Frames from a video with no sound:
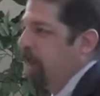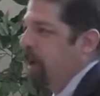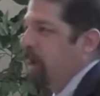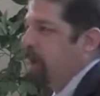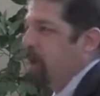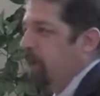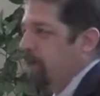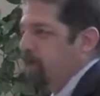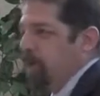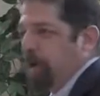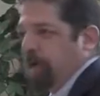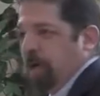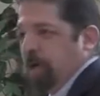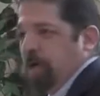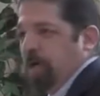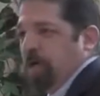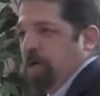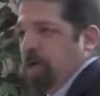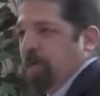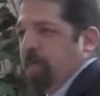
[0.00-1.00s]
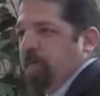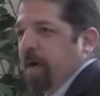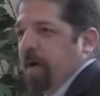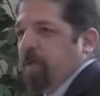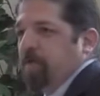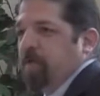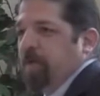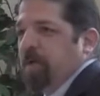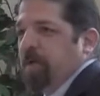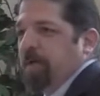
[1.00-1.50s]
Originally, Jeff
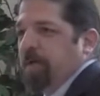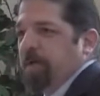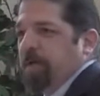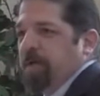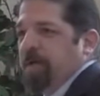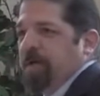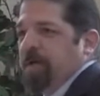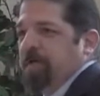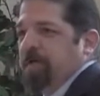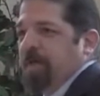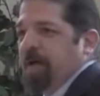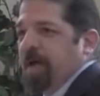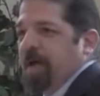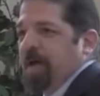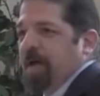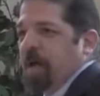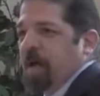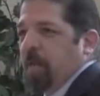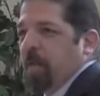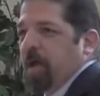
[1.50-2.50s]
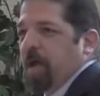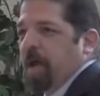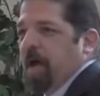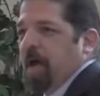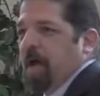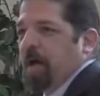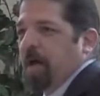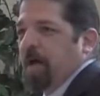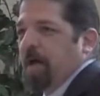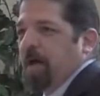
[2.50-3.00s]
asked me to do this, and I only
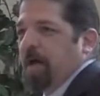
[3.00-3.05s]
had